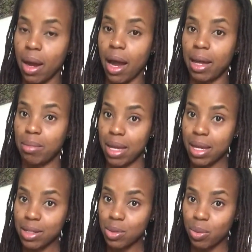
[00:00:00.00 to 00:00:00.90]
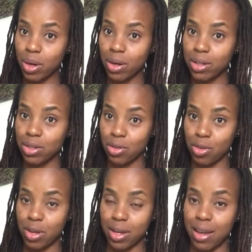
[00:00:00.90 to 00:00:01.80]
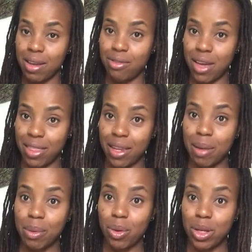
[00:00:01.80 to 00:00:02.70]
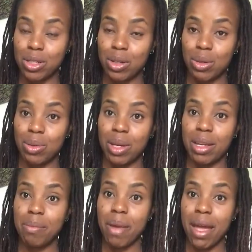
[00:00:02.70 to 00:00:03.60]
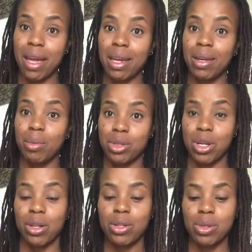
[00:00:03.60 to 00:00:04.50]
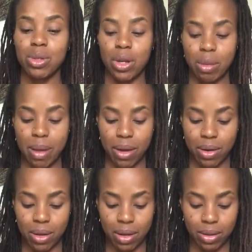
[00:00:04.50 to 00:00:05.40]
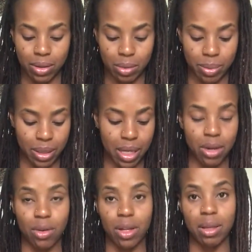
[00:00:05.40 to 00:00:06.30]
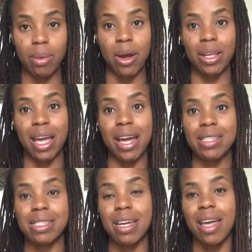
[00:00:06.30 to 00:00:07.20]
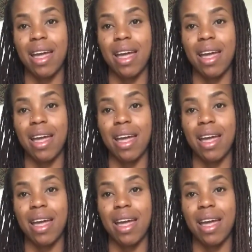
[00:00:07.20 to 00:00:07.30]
I may get to wear it during an event that I'm going to in May, which I'll also talk about in a little bit later in the podcast